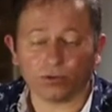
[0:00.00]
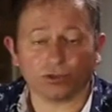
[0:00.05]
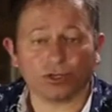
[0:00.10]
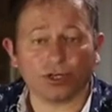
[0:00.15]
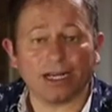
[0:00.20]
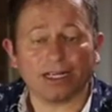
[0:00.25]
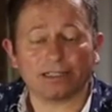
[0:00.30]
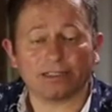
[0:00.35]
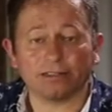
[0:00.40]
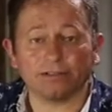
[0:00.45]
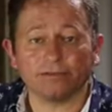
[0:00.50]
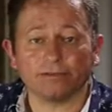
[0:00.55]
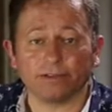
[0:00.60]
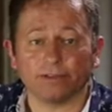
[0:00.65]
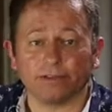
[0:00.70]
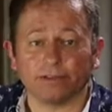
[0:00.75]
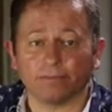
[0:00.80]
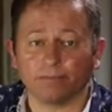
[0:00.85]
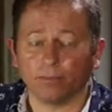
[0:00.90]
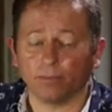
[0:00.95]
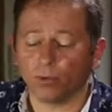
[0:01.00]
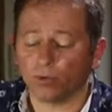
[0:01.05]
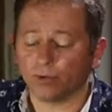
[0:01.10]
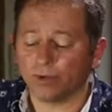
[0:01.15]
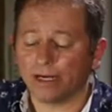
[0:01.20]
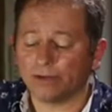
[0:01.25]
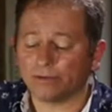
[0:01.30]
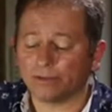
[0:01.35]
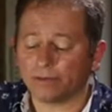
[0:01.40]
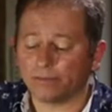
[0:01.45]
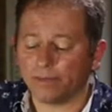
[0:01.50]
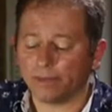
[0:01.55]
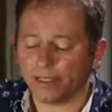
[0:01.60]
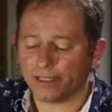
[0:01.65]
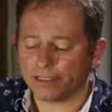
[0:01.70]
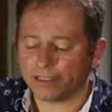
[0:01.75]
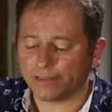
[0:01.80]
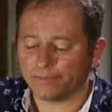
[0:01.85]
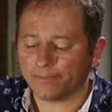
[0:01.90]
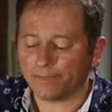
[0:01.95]
attractive and more rounded
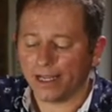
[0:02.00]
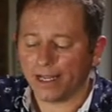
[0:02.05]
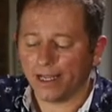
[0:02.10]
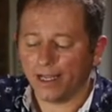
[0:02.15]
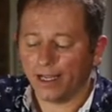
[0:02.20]
person.